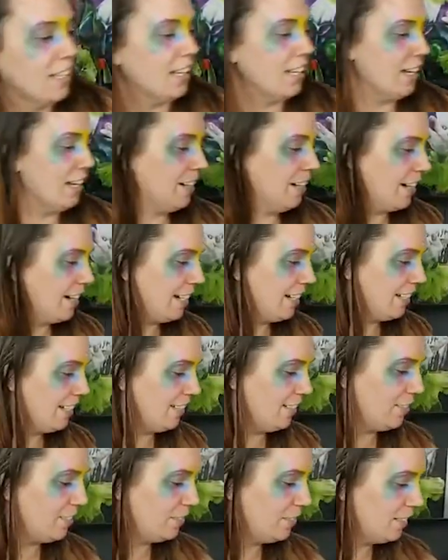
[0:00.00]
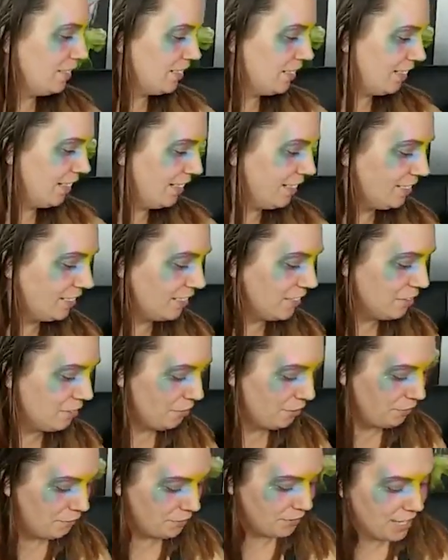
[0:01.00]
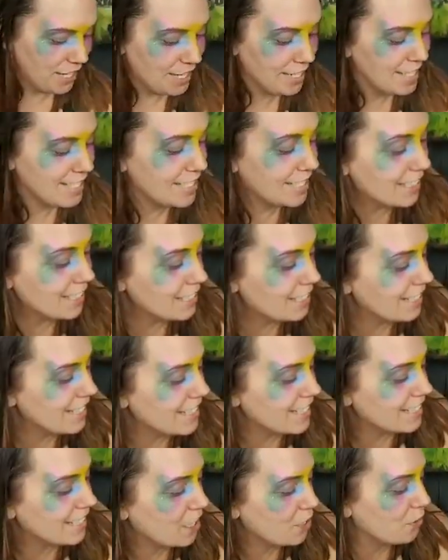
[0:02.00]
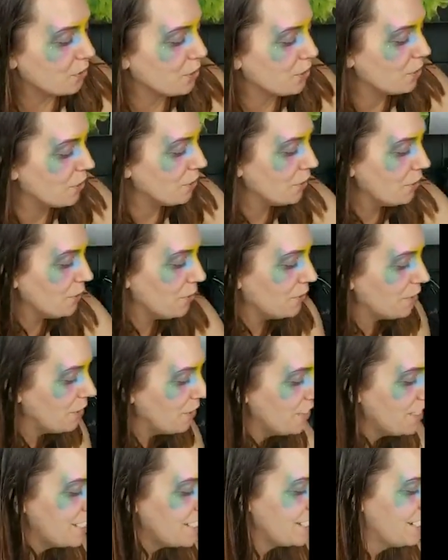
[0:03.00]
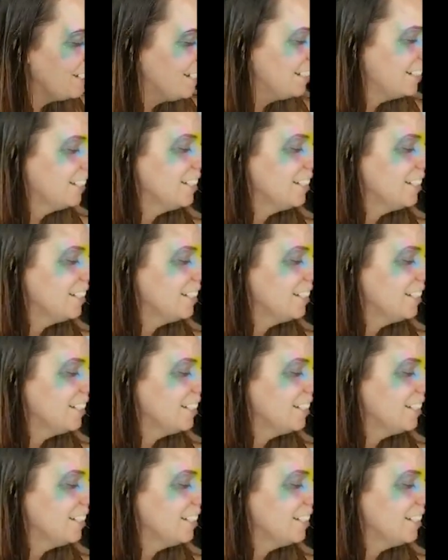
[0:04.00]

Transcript: All right. Well, I don't know if. All right, he's gonna. No. He's gonna.